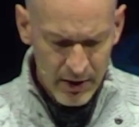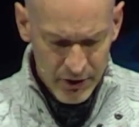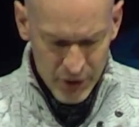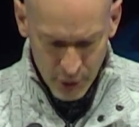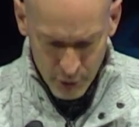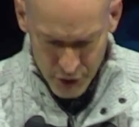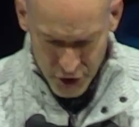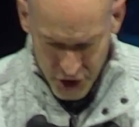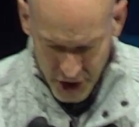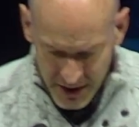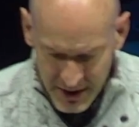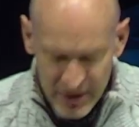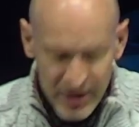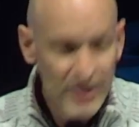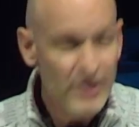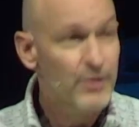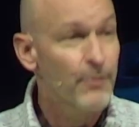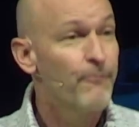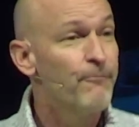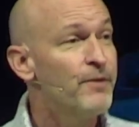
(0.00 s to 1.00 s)
So
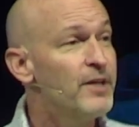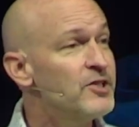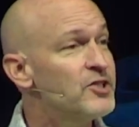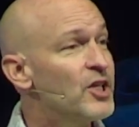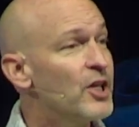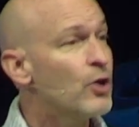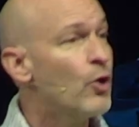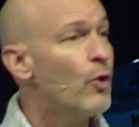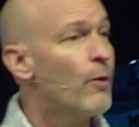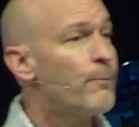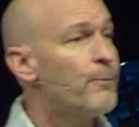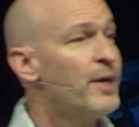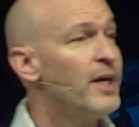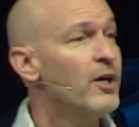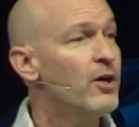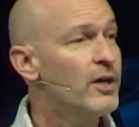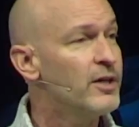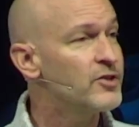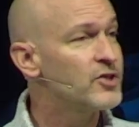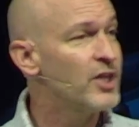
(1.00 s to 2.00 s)
Jesus' physical
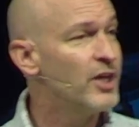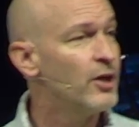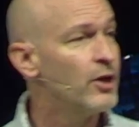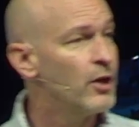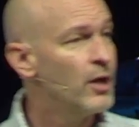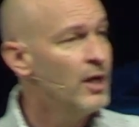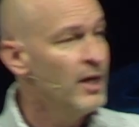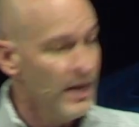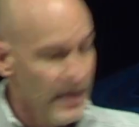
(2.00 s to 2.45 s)
appearance here